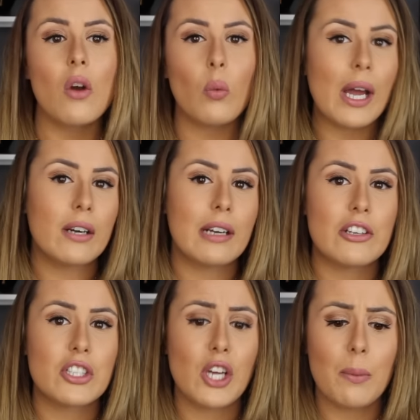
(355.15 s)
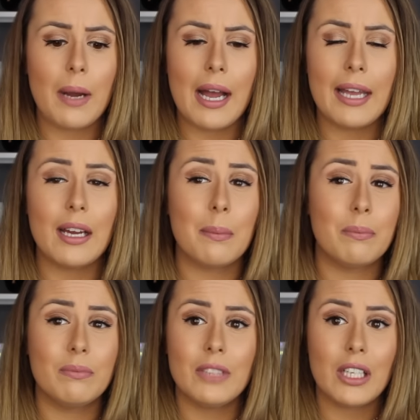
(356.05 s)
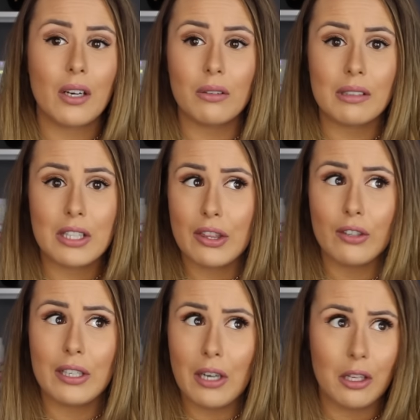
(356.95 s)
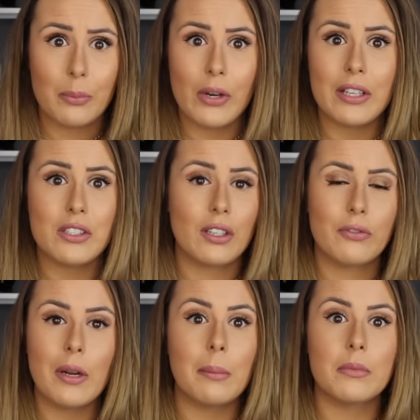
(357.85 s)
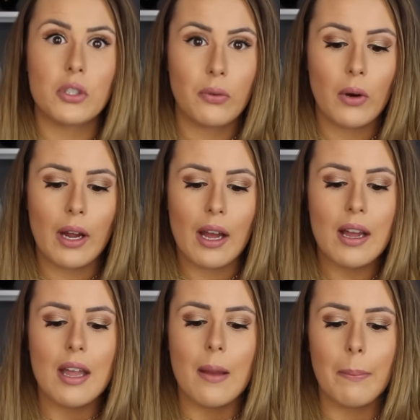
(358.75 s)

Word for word: why don't I just go buy a you know a $30 bronzer from Sephora